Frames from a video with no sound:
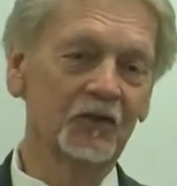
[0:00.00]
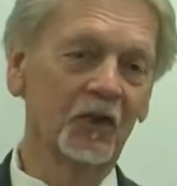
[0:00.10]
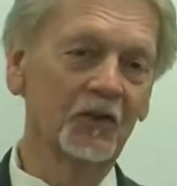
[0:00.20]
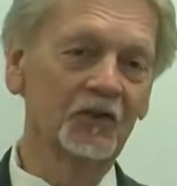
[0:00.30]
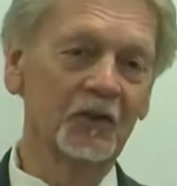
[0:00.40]
the
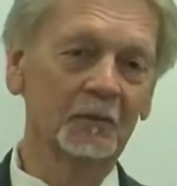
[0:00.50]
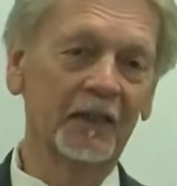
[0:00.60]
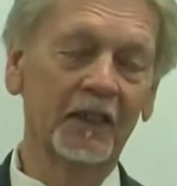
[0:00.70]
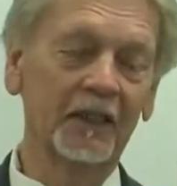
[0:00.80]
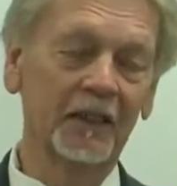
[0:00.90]
church in the
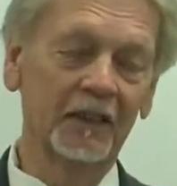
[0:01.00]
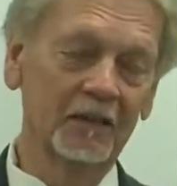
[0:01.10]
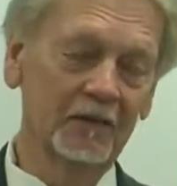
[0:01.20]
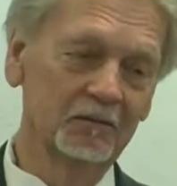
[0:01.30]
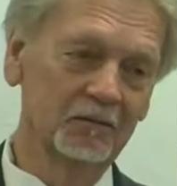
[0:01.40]

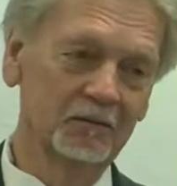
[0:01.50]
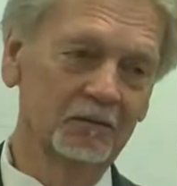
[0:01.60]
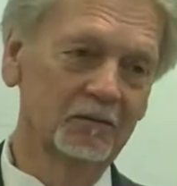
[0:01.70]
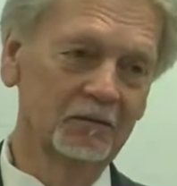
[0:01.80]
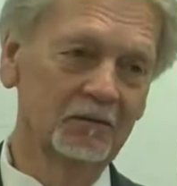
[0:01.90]
beginning,
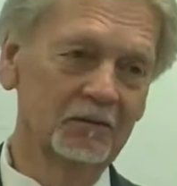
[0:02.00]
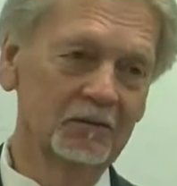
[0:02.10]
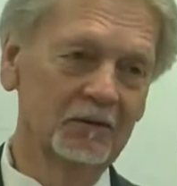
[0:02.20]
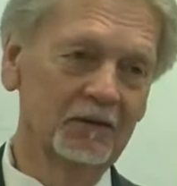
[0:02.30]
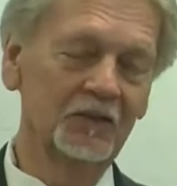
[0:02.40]

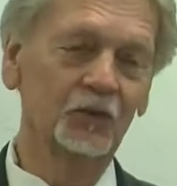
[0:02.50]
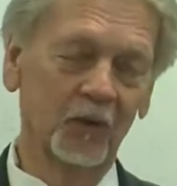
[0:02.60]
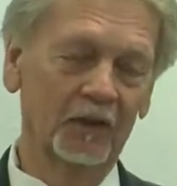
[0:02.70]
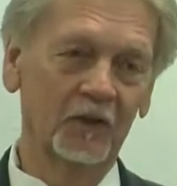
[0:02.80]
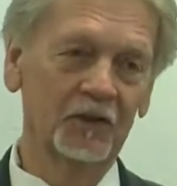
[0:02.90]

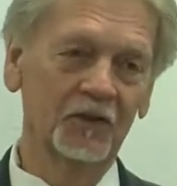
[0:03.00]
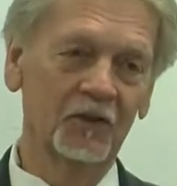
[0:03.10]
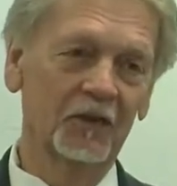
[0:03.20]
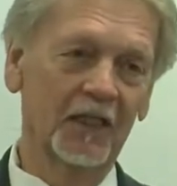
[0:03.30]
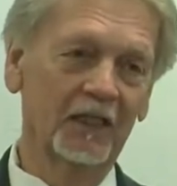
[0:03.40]
let's, re-
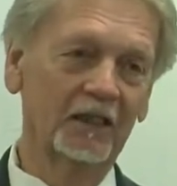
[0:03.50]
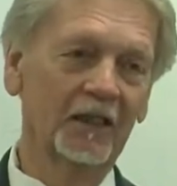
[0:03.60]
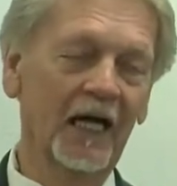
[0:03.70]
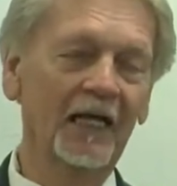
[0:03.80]
let's look at it.